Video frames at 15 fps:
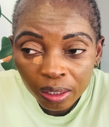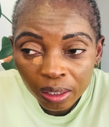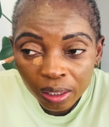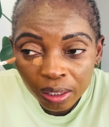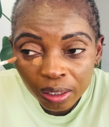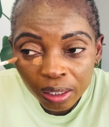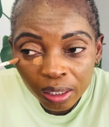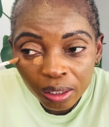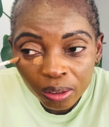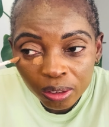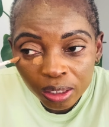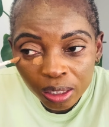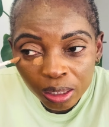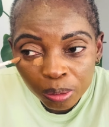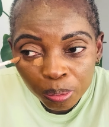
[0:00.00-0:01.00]
and then I'll
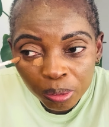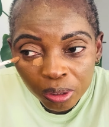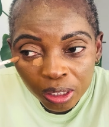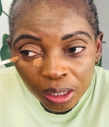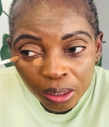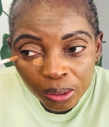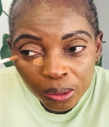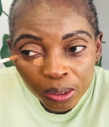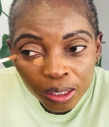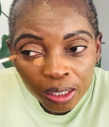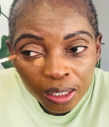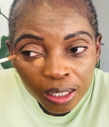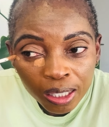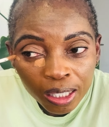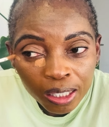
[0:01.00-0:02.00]
just put a straight
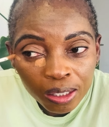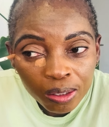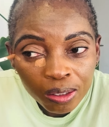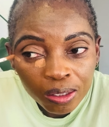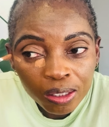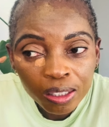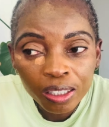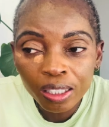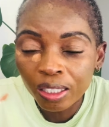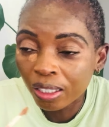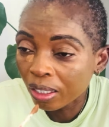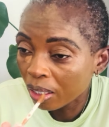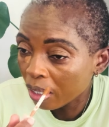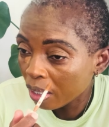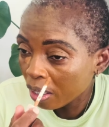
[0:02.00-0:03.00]
line on here,
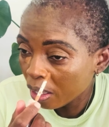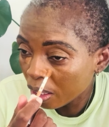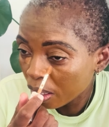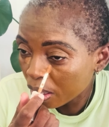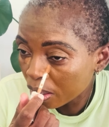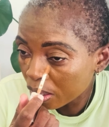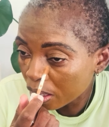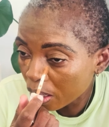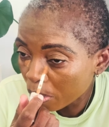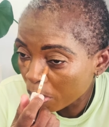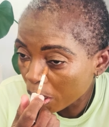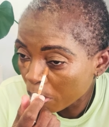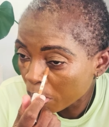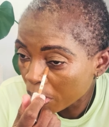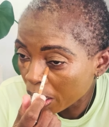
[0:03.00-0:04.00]
and same
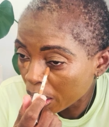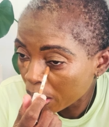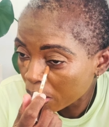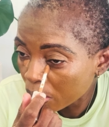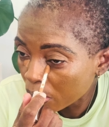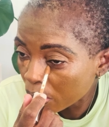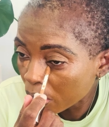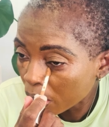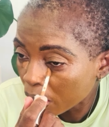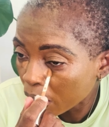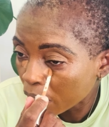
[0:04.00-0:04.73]
applies to here.